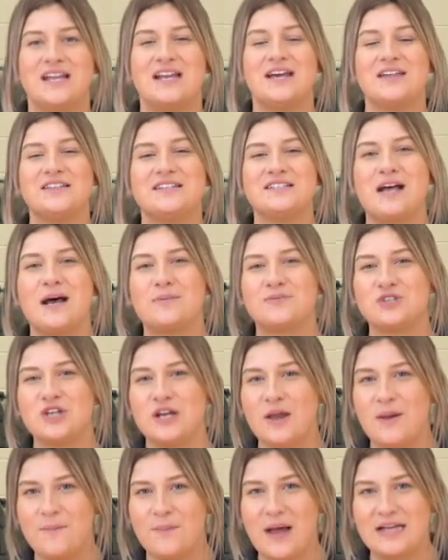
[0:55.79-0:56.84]
Now this
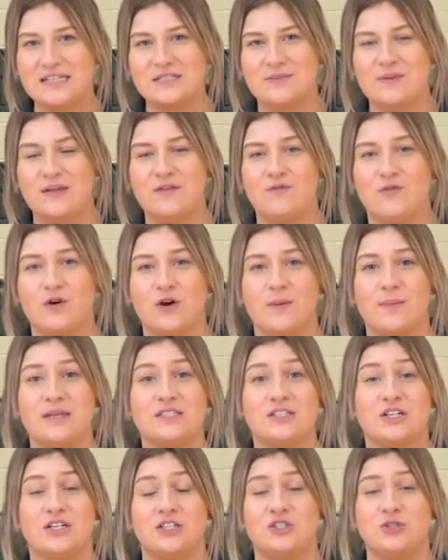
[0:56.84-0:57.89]
option by SpeedForm is
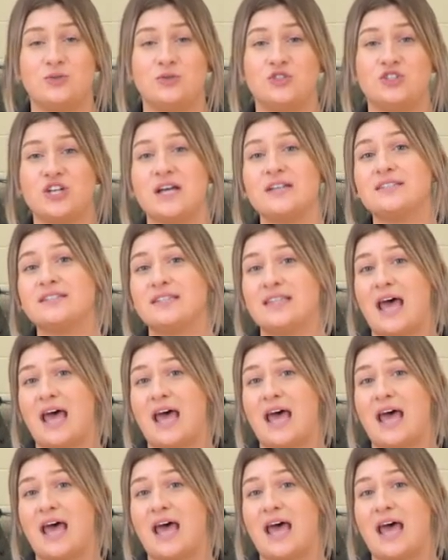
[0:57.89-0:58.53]
gonna do just